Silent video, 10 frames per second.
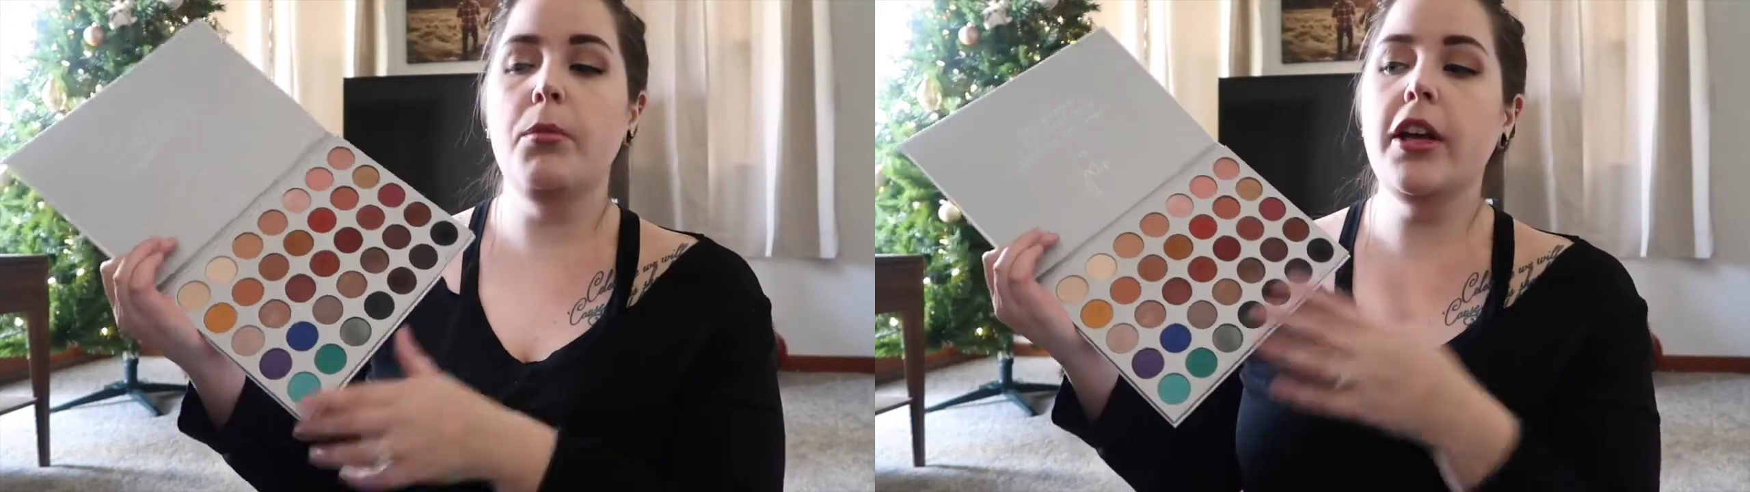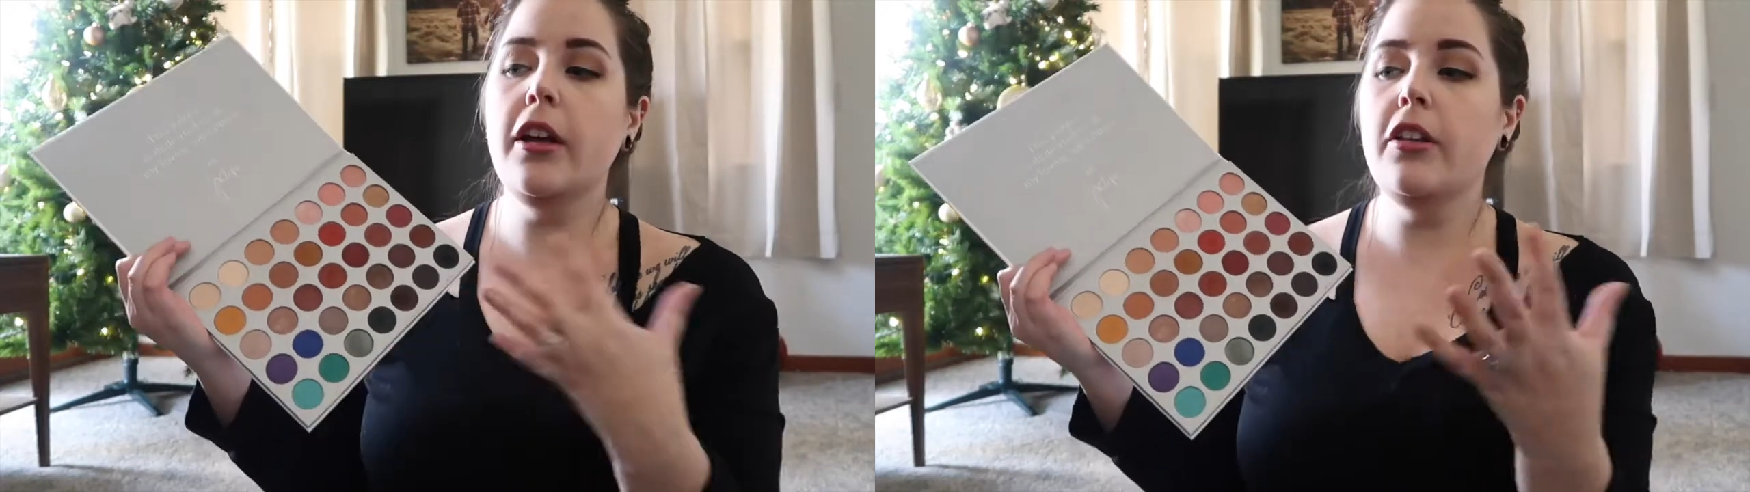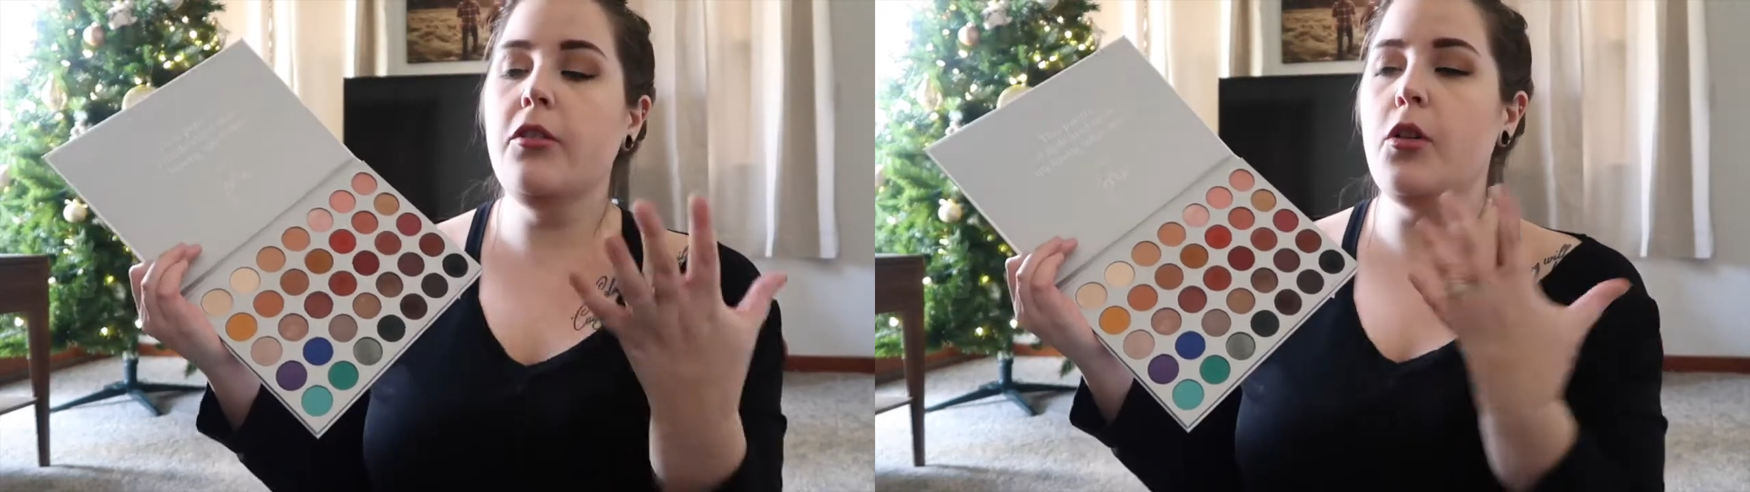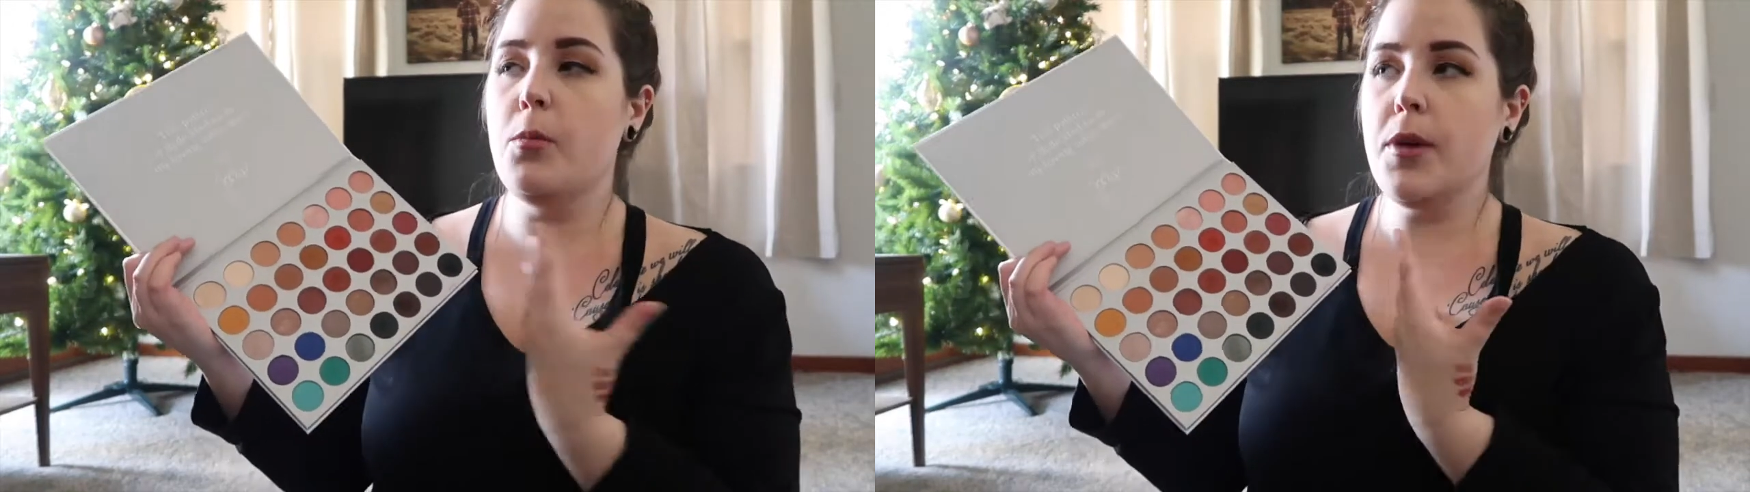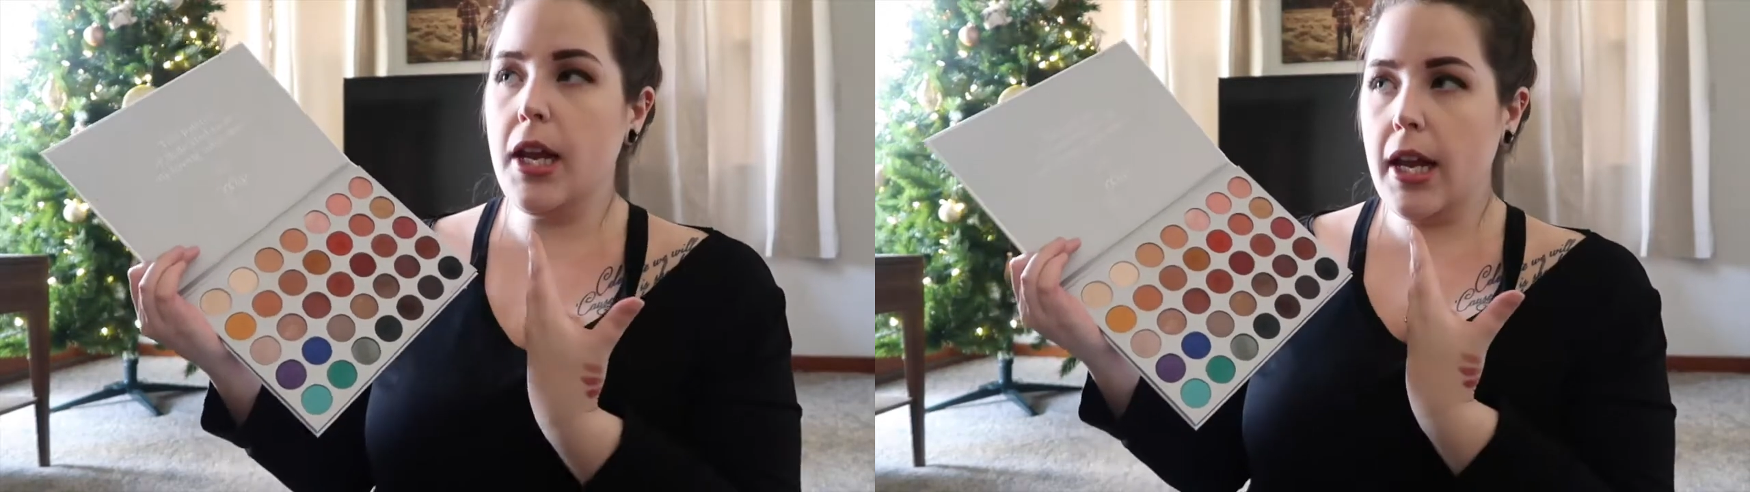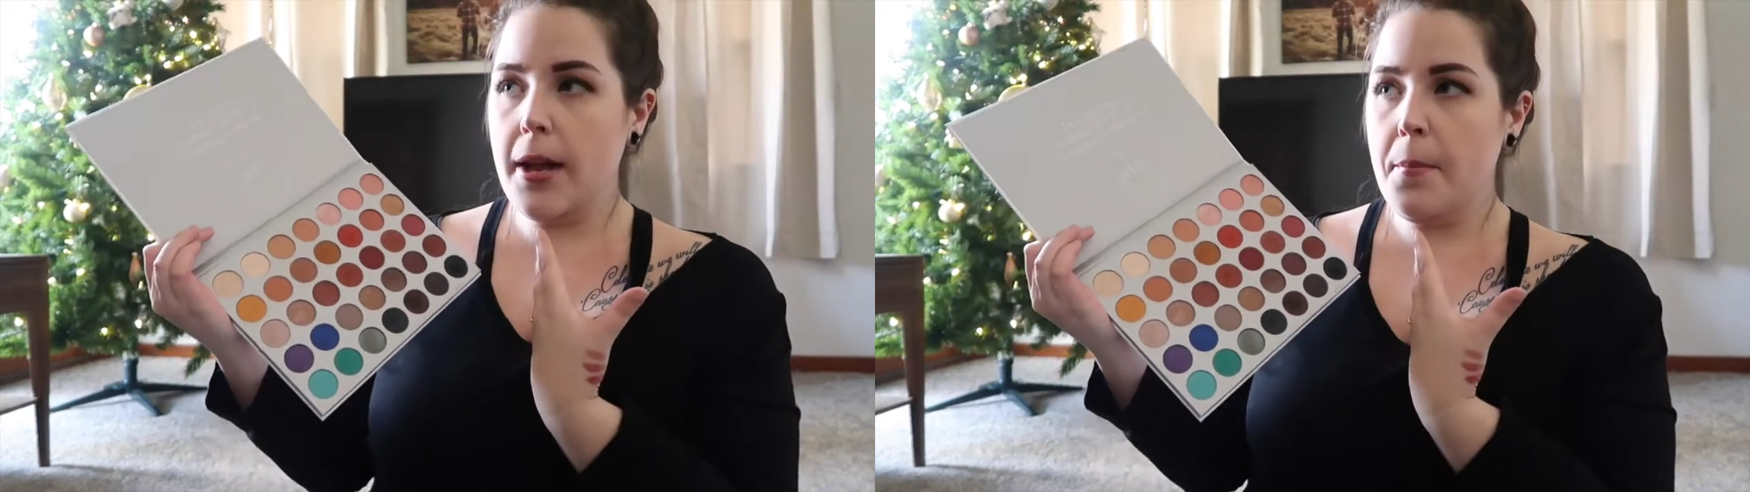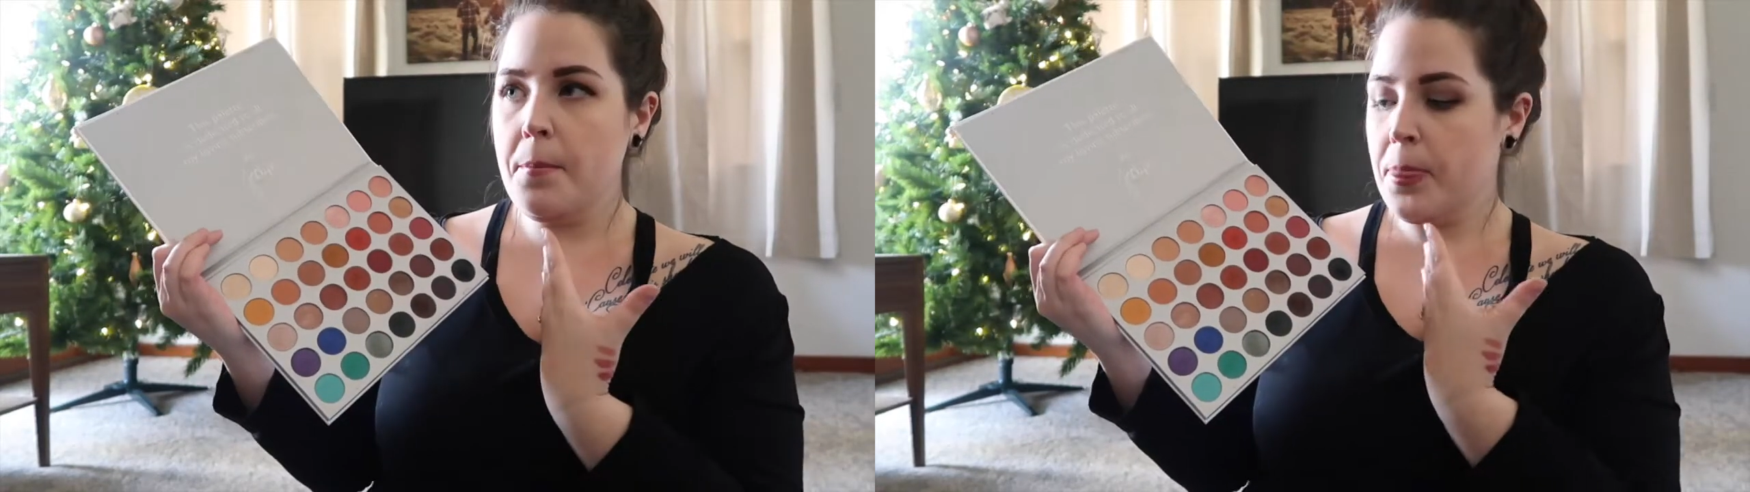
Because for me,